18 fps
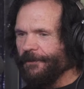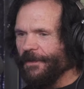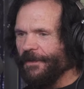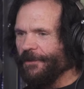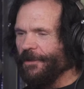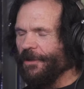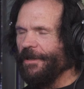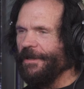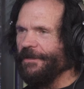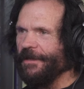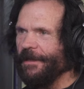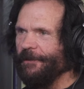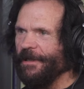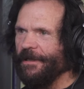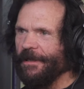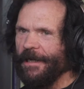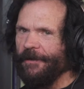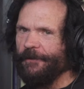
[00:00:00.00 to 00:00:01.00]
Of course. I
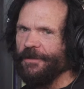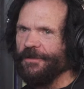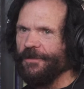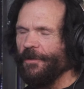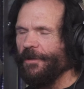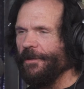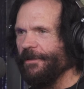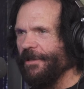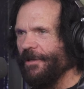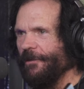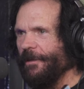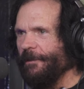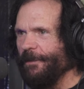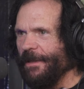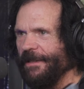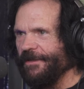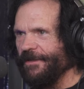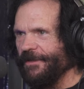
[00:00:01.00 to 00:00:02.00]
was going, when
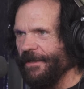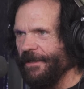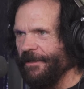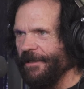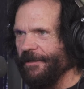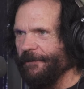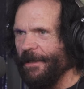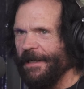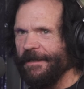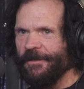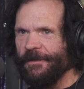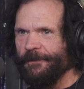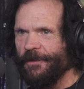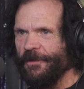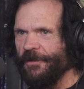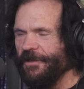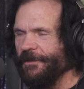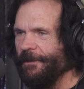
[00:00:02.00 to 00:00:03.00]
Bud Selig bought the
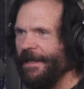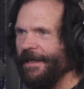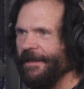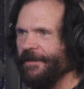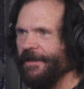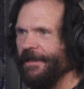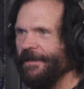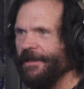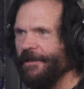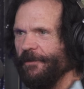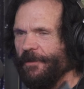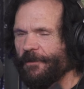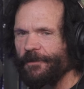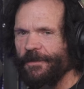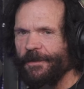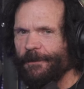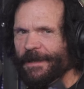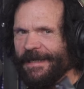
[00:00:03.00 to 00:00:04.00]
Brewers back then, they
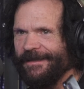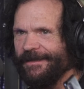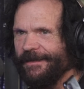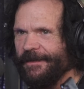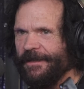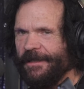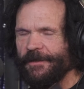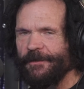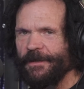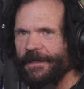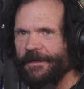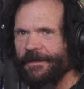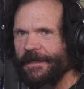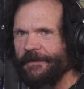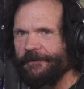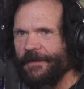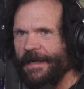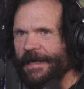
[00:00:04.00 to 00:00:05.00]
were basically getting
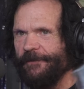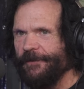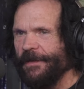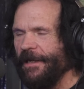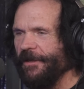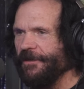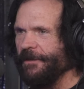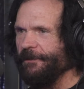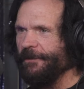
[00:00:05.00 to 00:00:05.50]
like 5,000